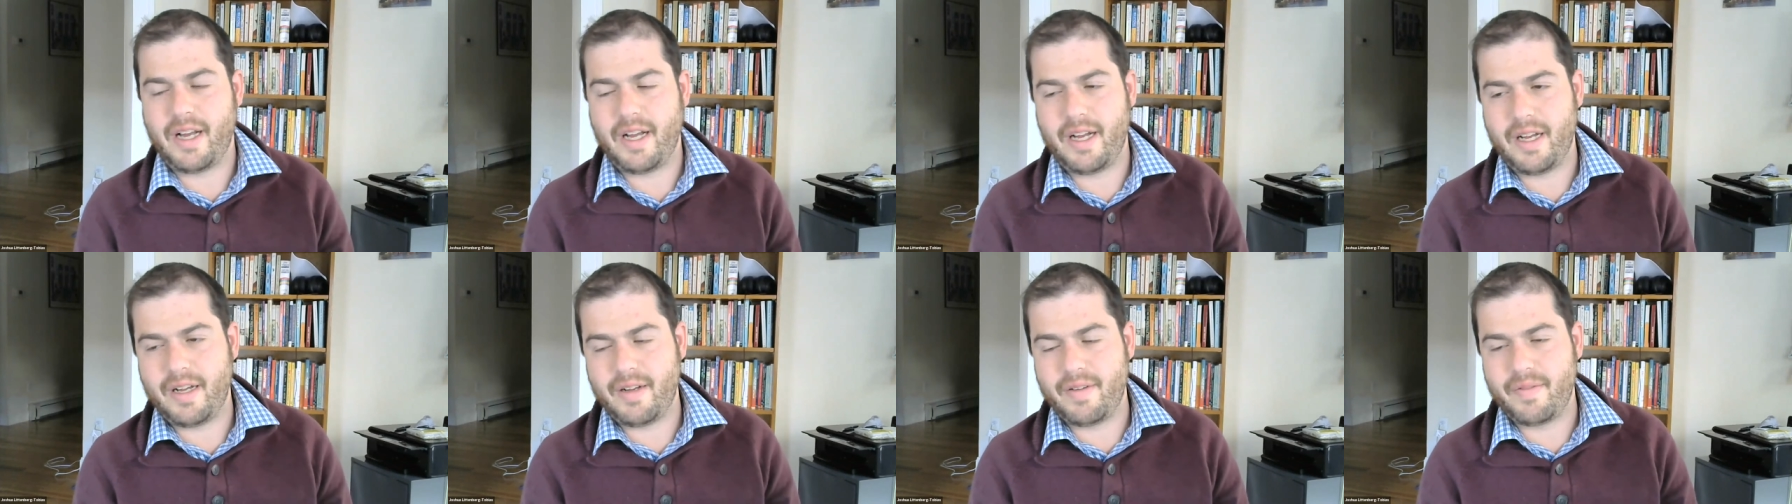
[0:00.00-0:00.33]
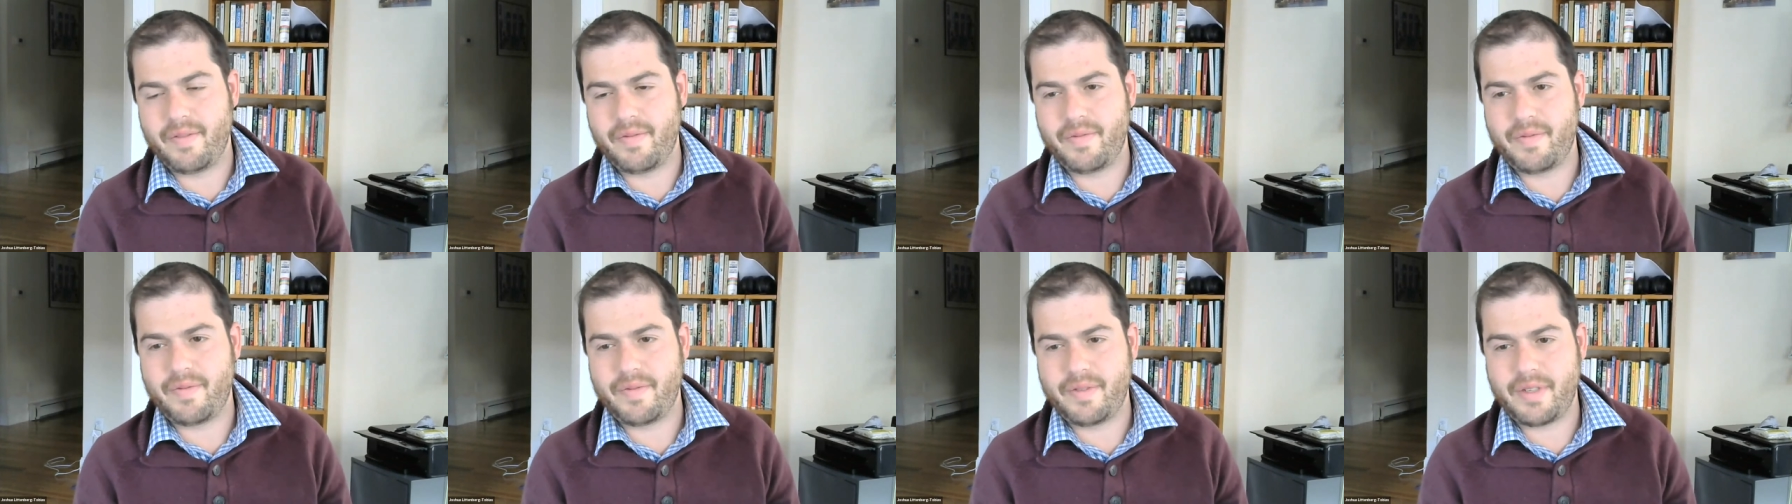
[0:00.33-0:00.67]
uh,
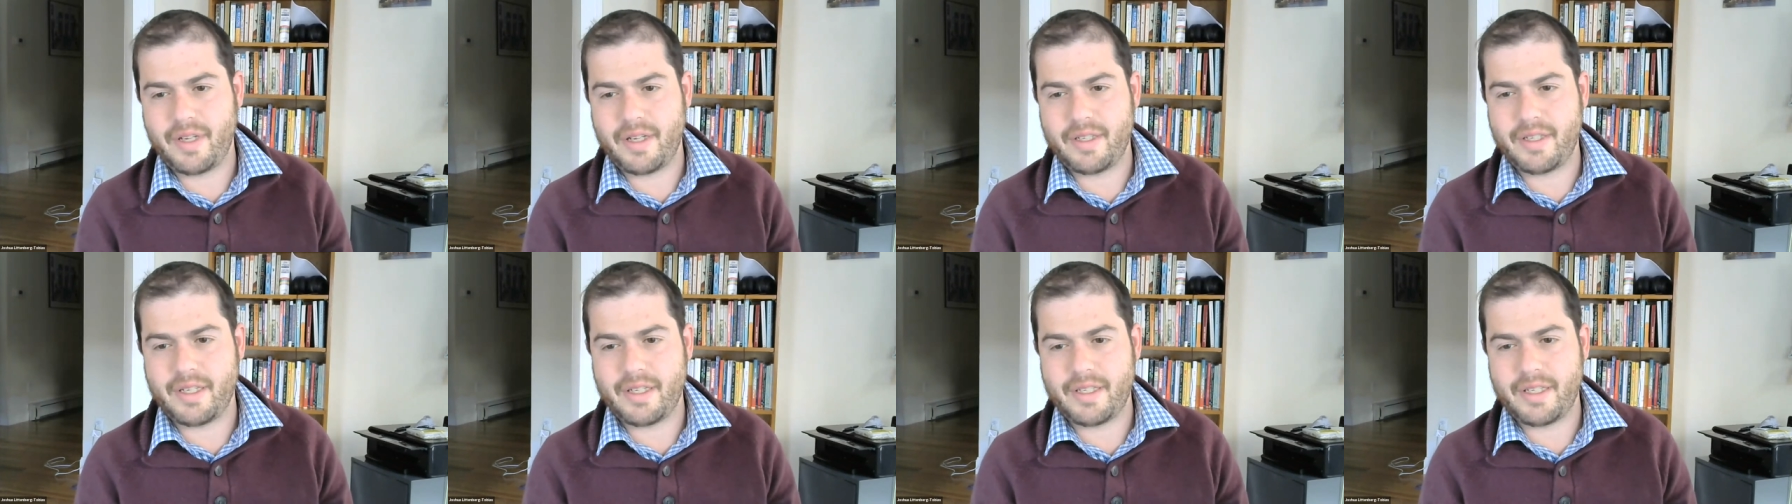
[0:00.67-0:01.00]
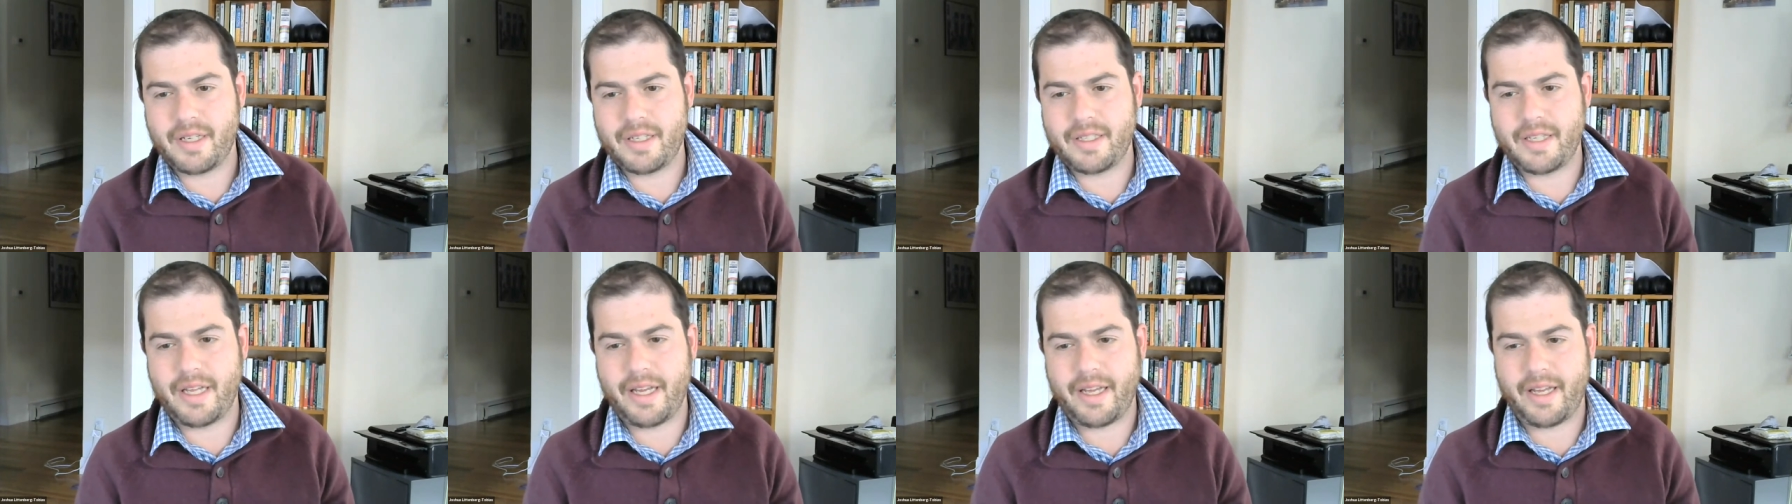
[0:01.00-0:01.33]

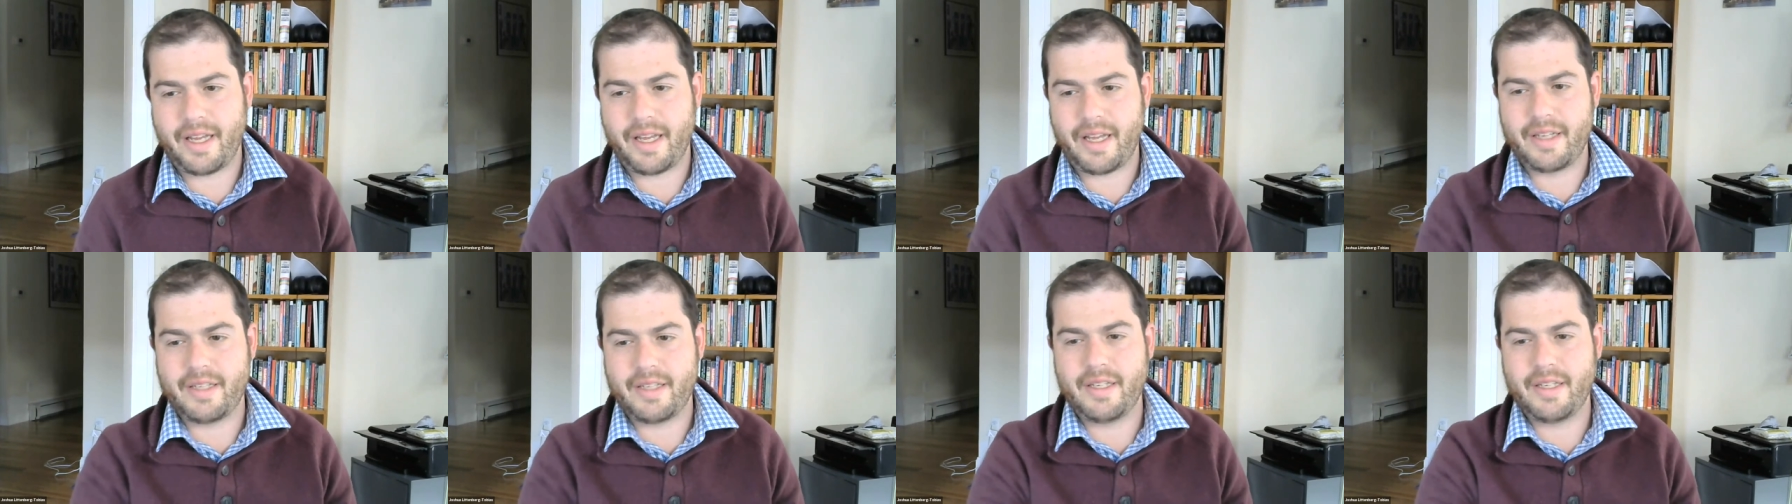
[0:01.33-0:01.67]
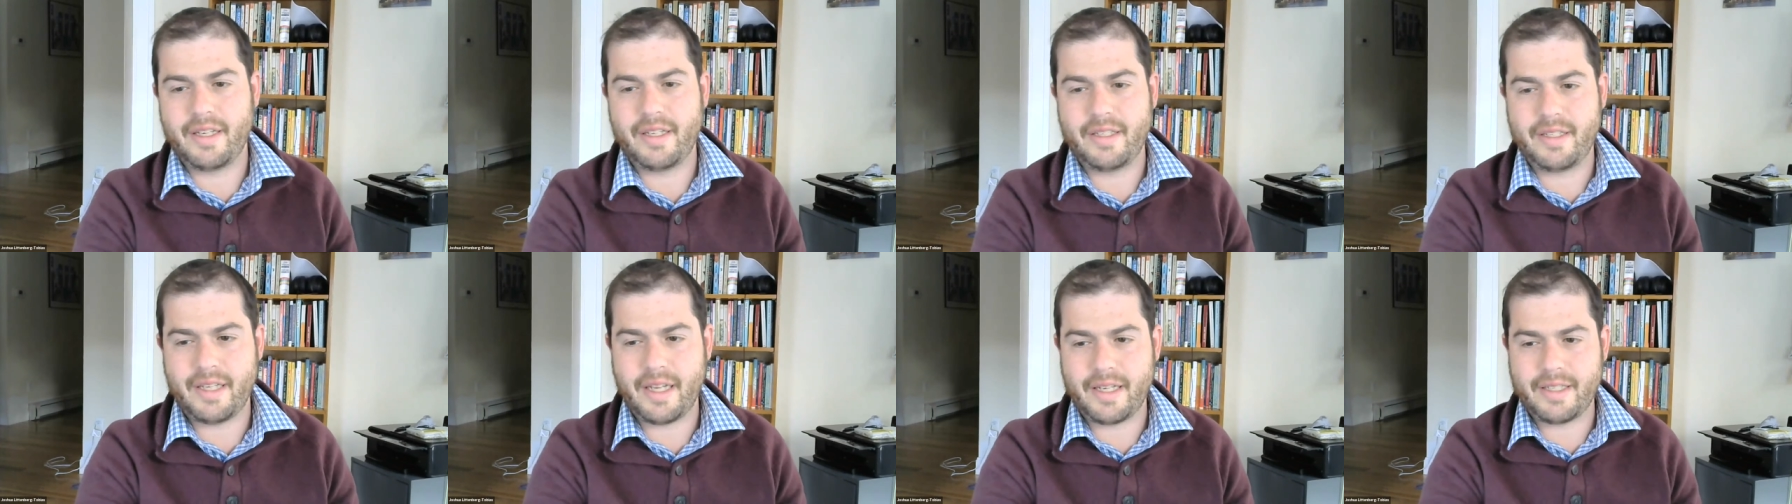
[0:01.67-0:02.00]
taking,
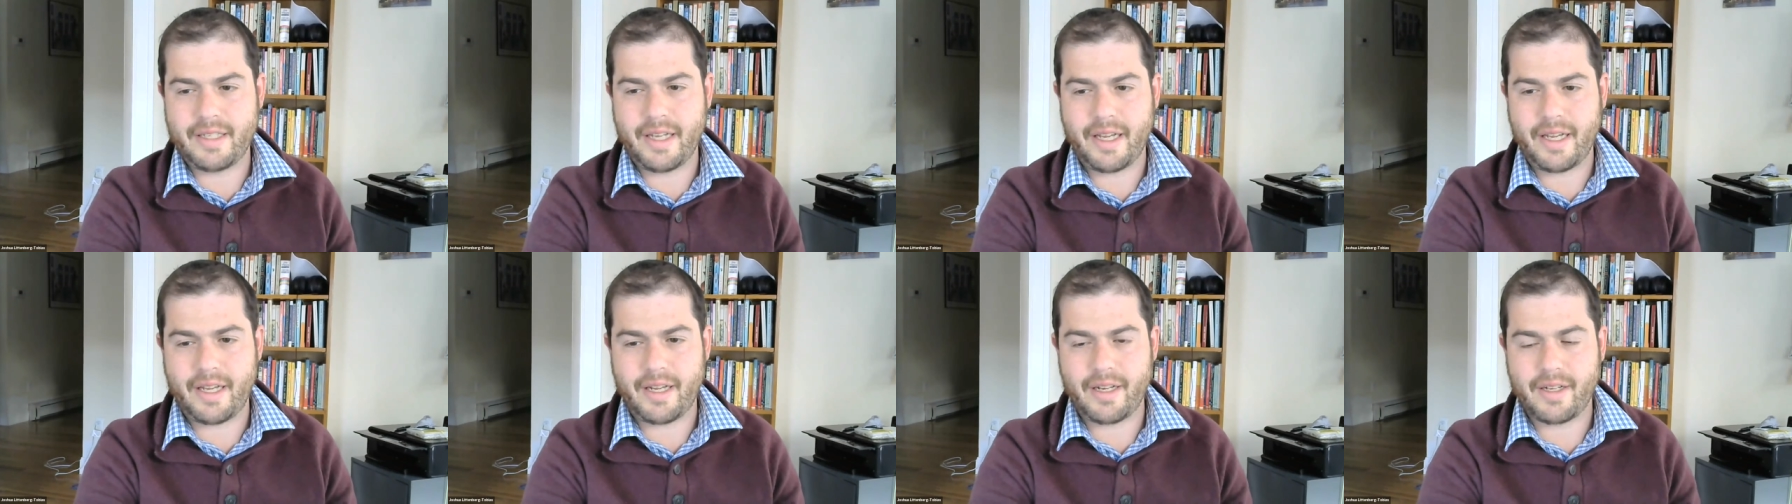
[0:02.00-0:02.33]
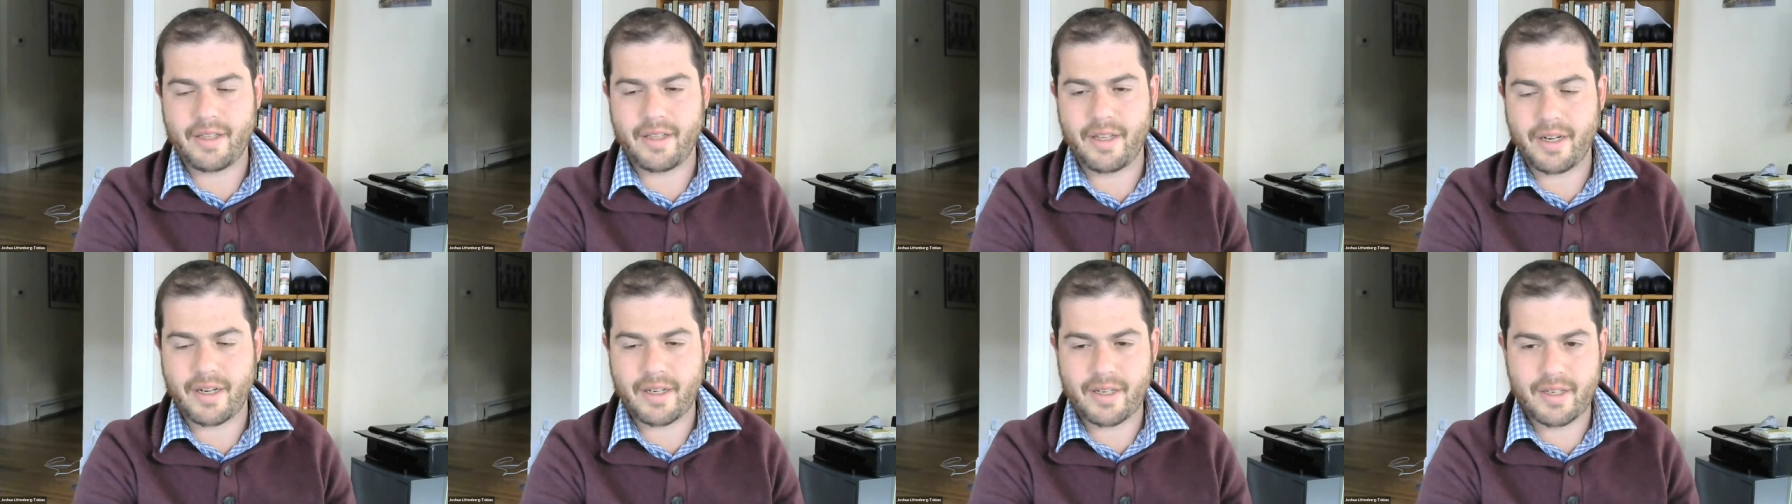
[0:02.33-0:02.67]
taking
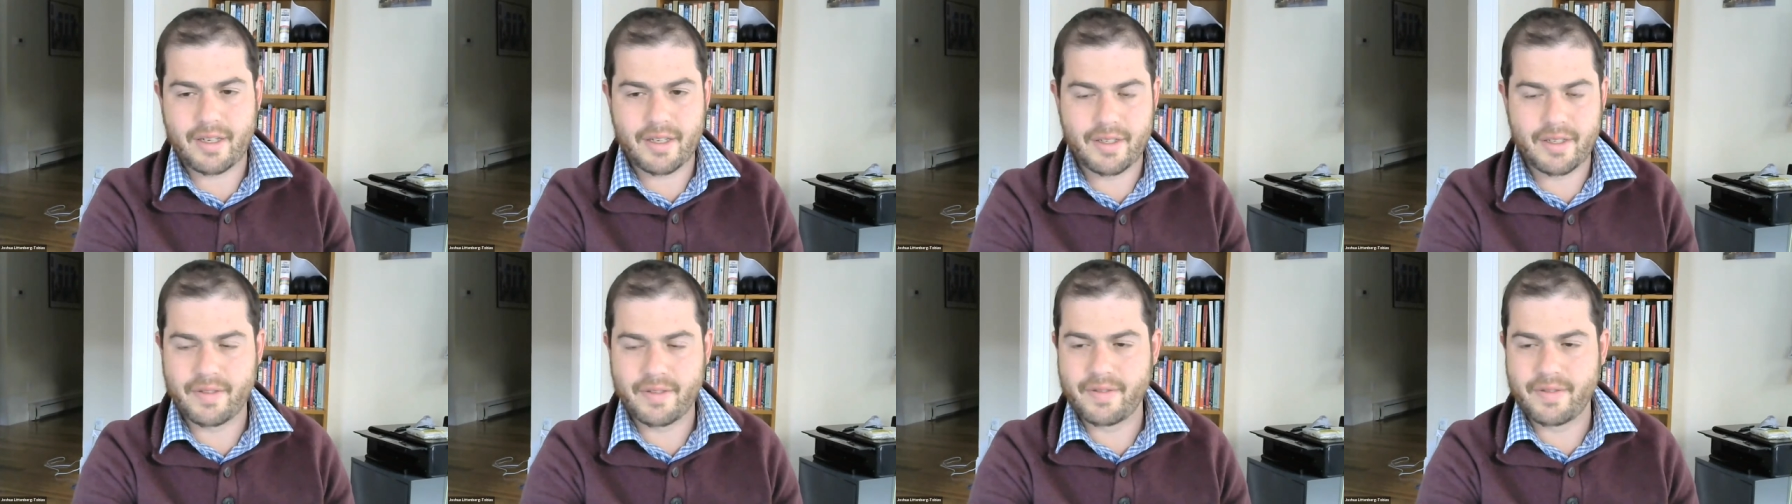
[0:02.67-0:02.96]
a look.